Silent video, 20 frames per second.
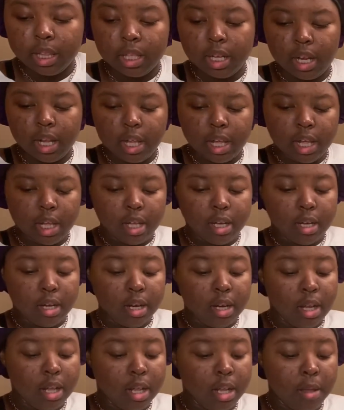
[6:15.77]

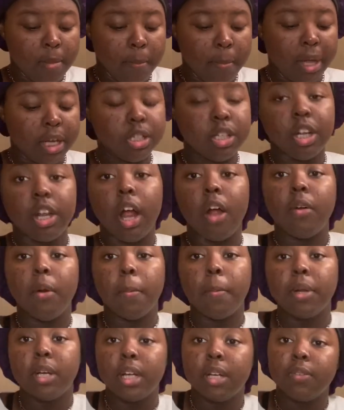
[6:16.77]
that, make sure y'all
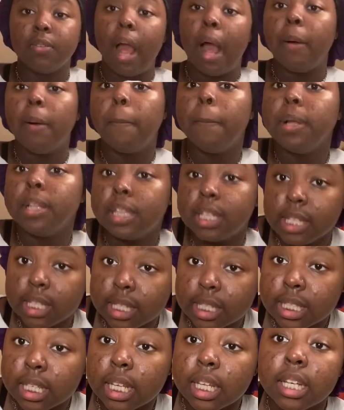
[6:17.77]
remember, I'll put
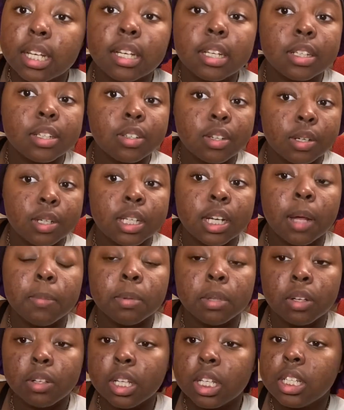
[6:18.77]
this in the description down
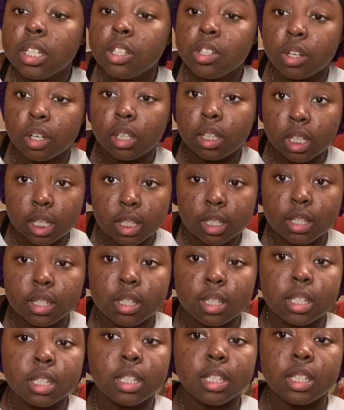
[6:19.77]
below. This is your
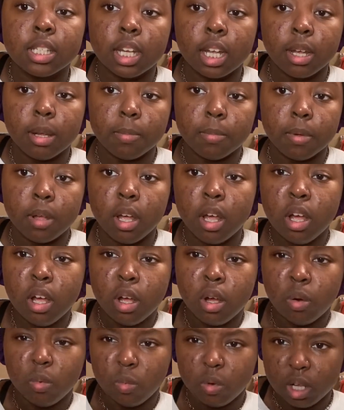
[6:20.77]
cleanser. This is step
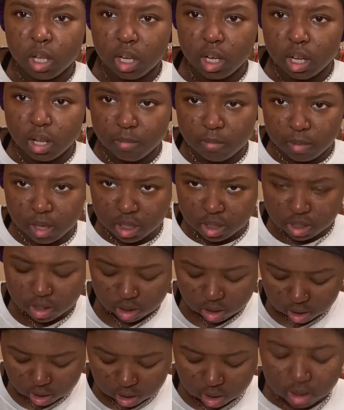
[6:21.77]
one, and my
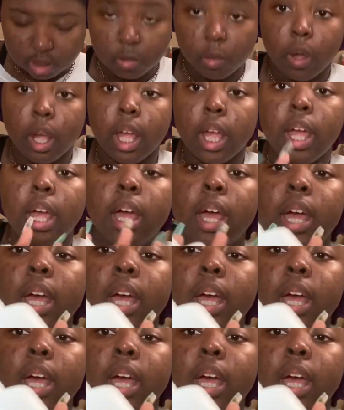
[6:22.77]
shirt is wet.